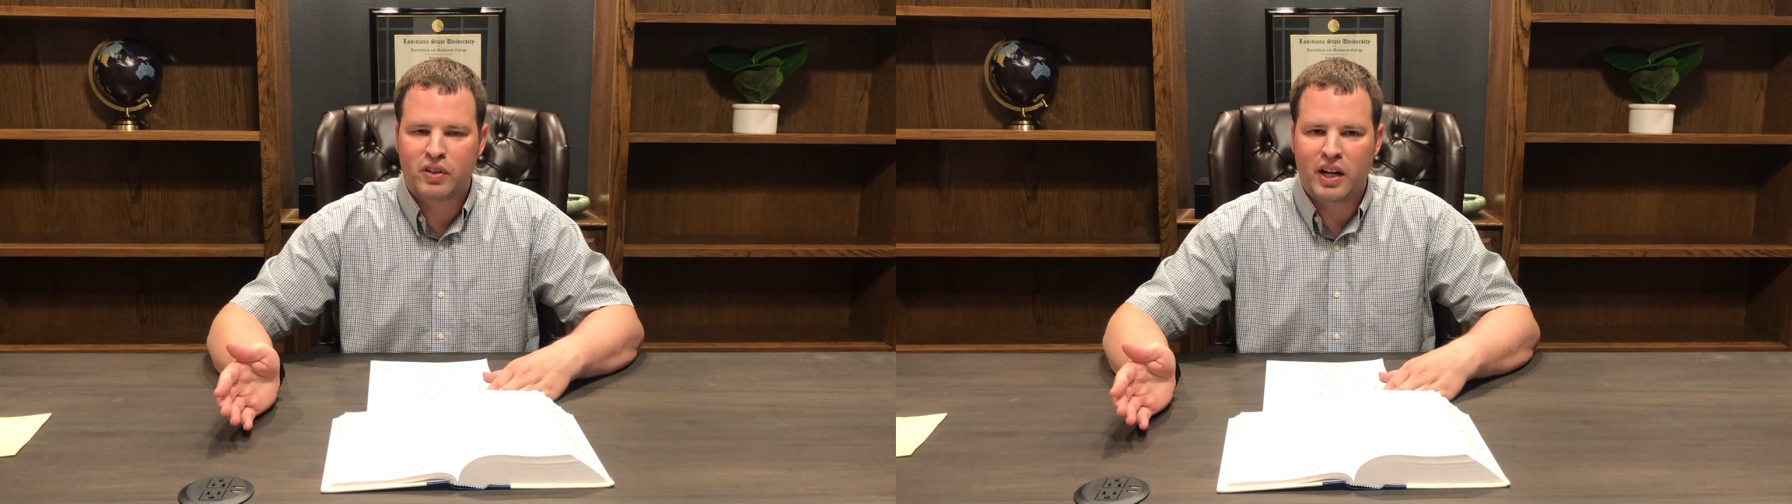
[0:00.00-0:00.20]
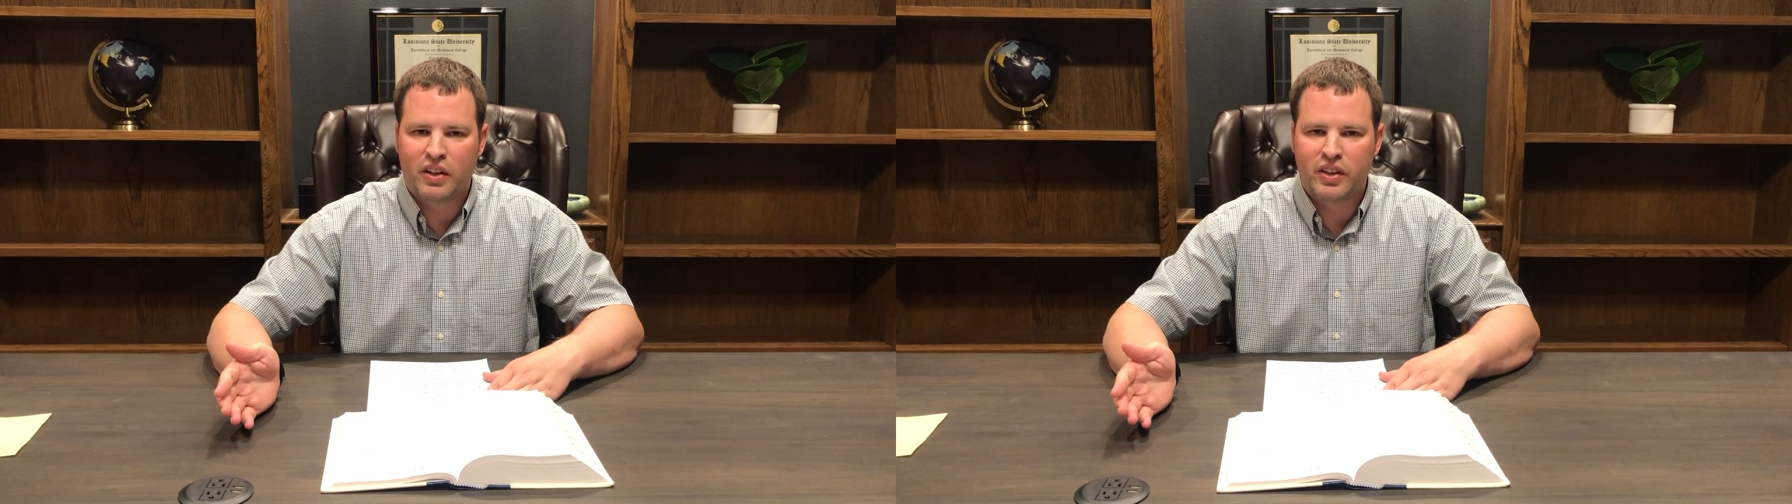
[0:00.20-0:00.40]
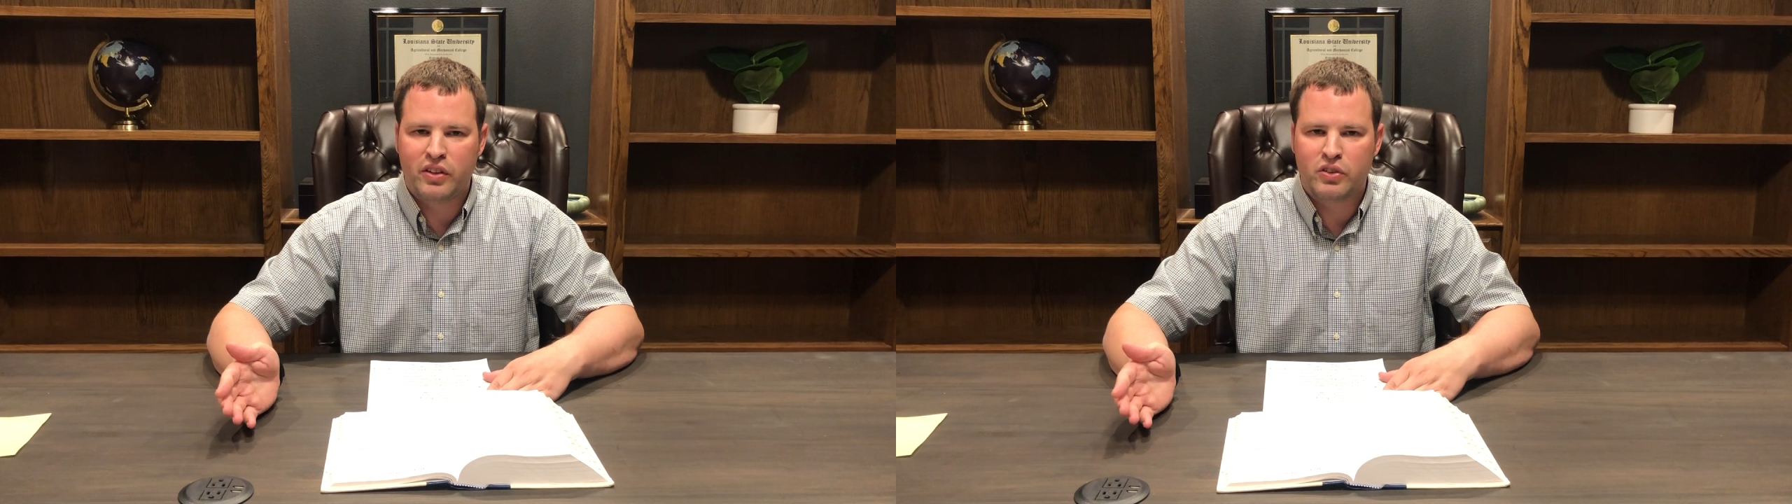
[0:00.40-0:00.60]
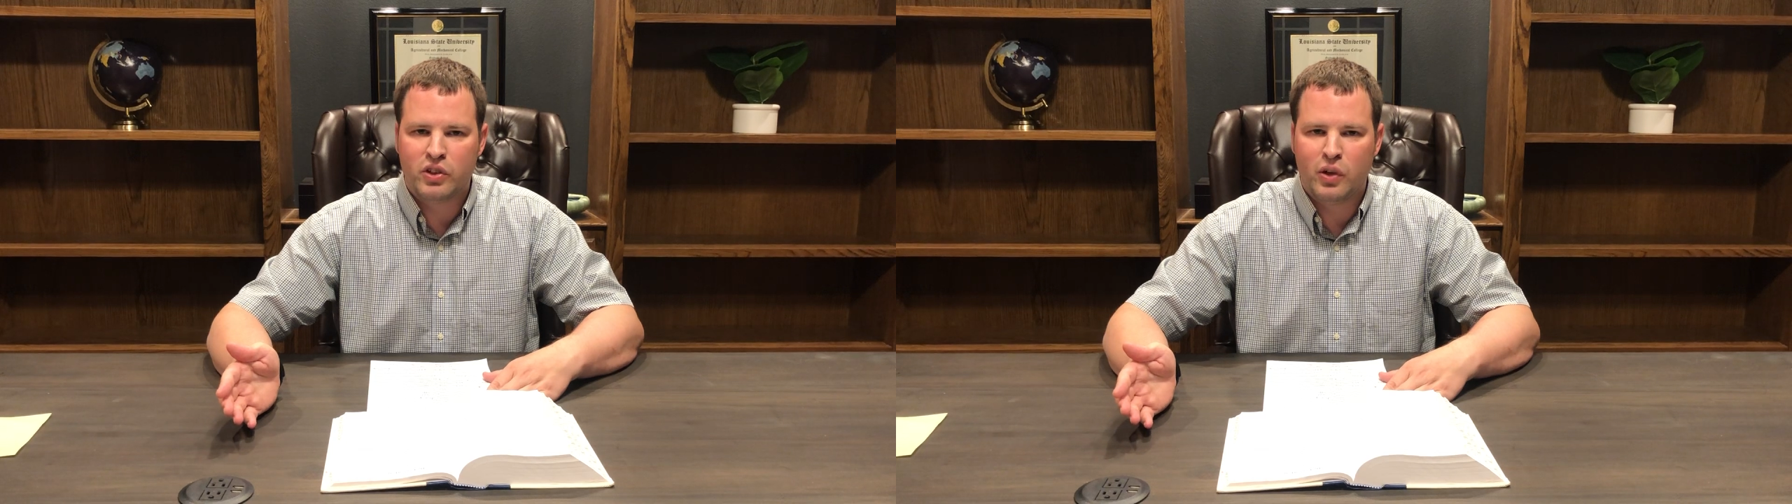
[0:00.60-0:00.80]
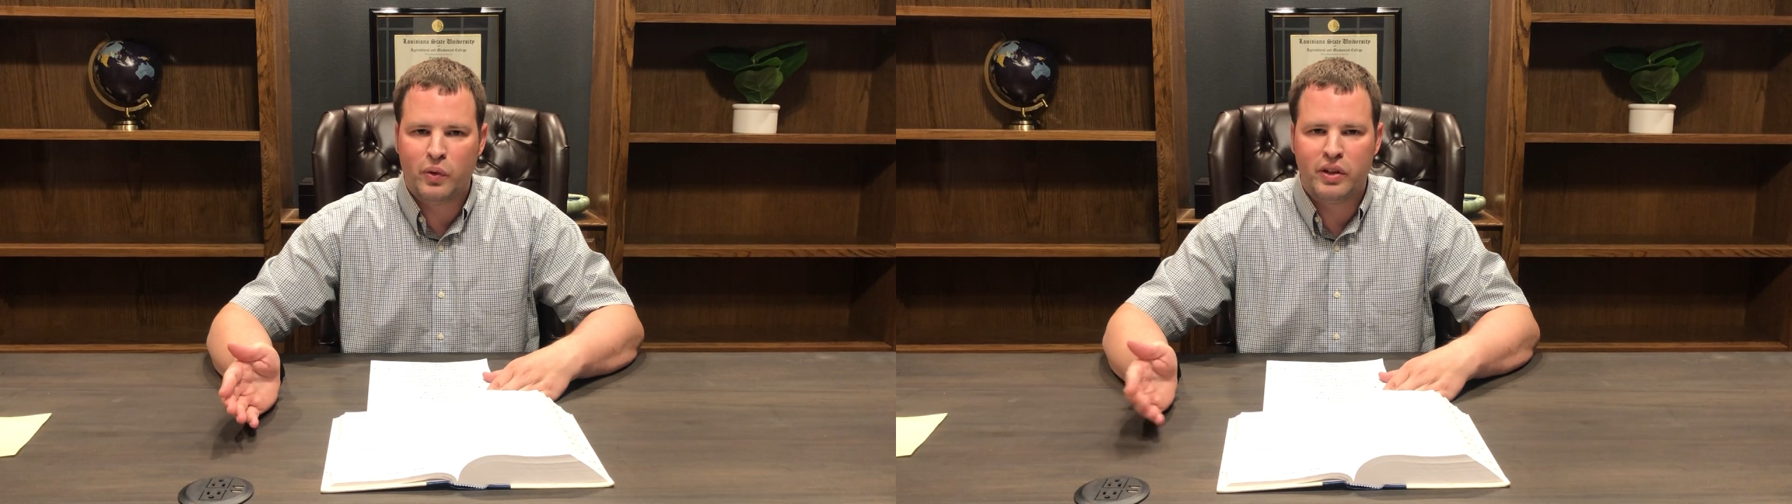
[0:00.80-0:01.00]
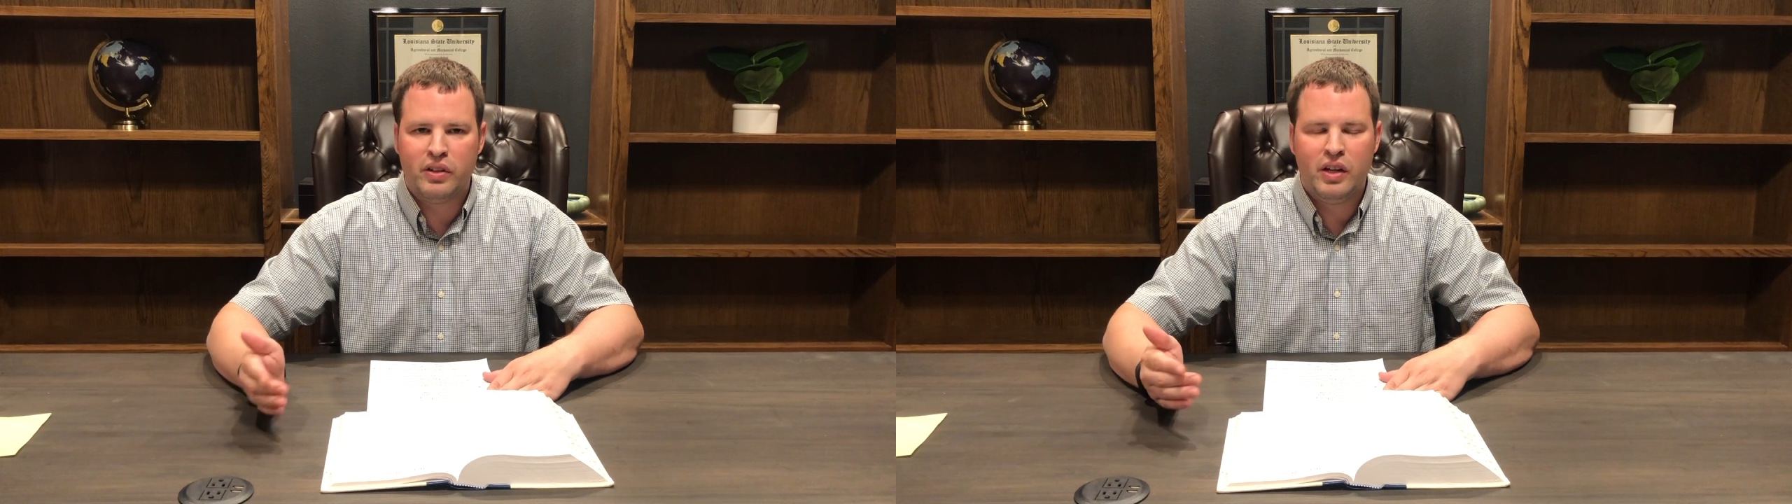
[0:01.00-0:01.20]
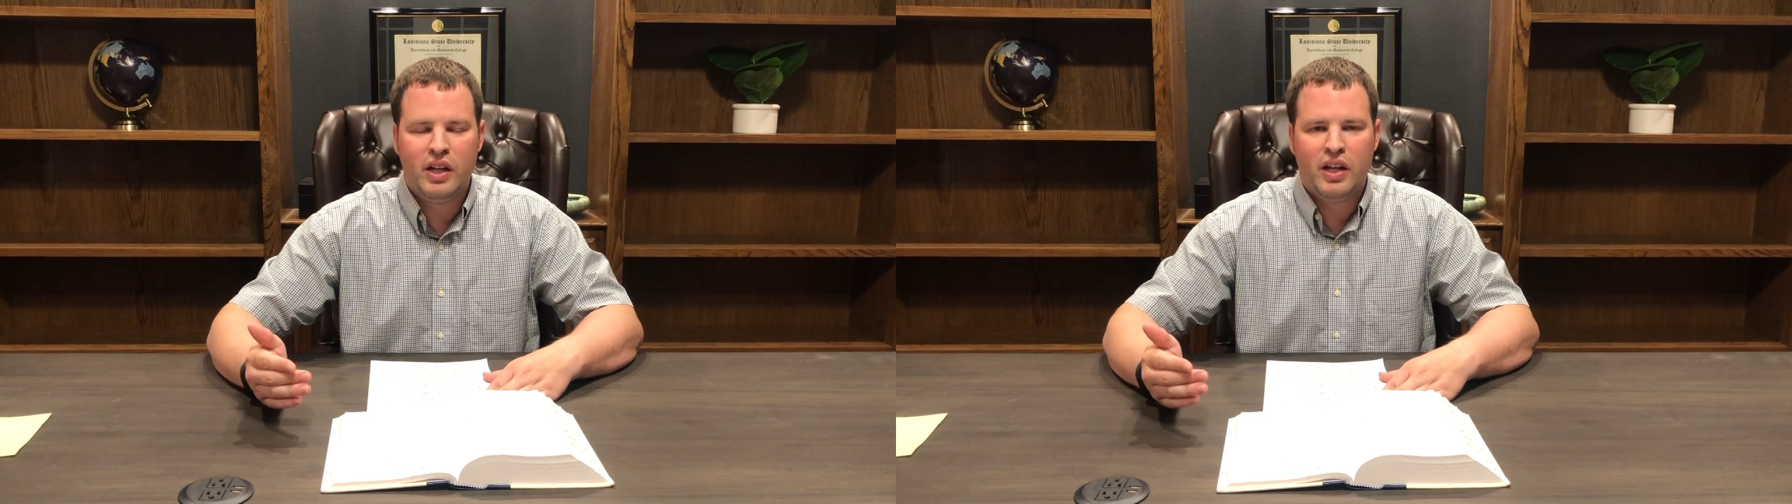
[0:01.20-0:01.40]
for how things are going,